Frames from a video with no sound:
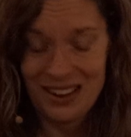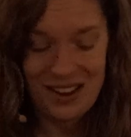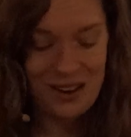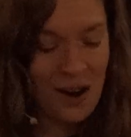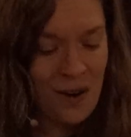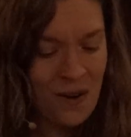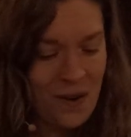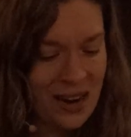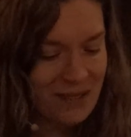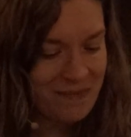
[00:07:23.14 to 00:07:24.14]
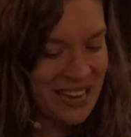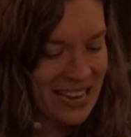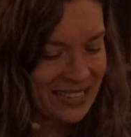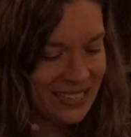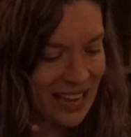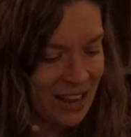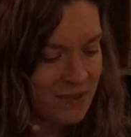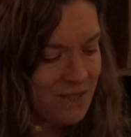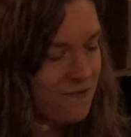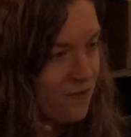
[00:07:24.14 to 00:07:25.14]
Go in peace and
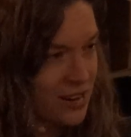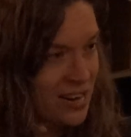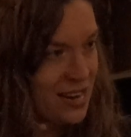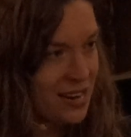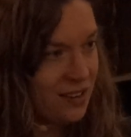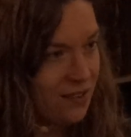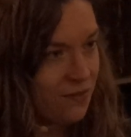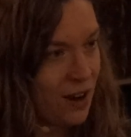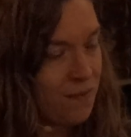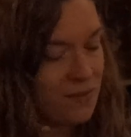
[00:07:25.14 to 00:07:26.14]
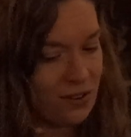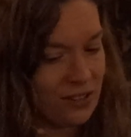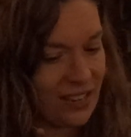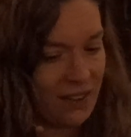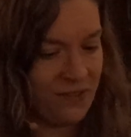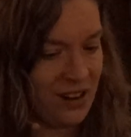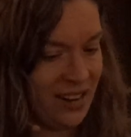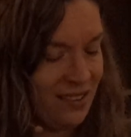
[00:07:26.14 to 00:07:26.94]
be freed from your suffering.